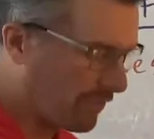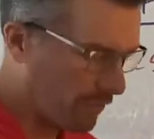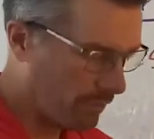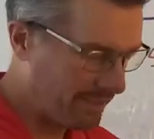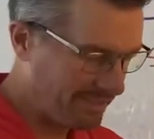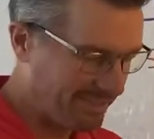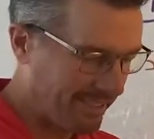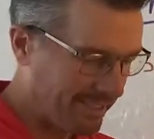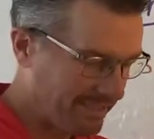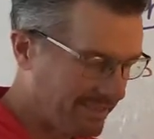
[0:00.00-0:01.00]

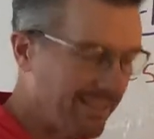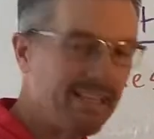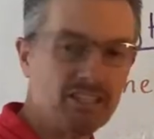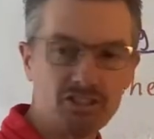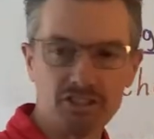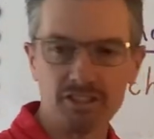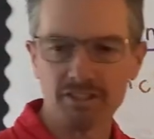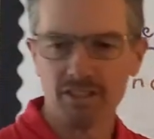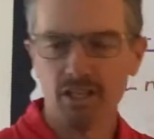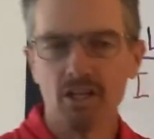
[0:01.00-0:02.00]
36 inches.
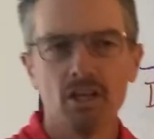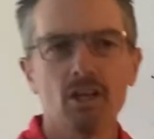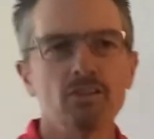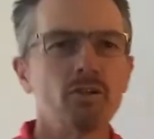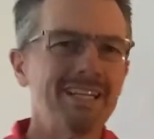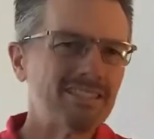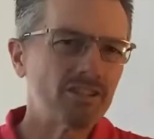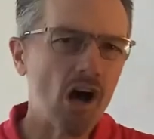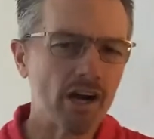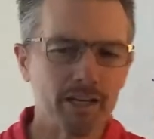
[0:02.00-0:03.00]
So let's
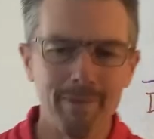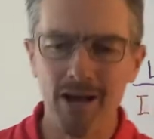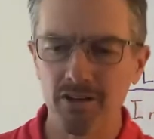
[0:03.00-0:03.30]
talk about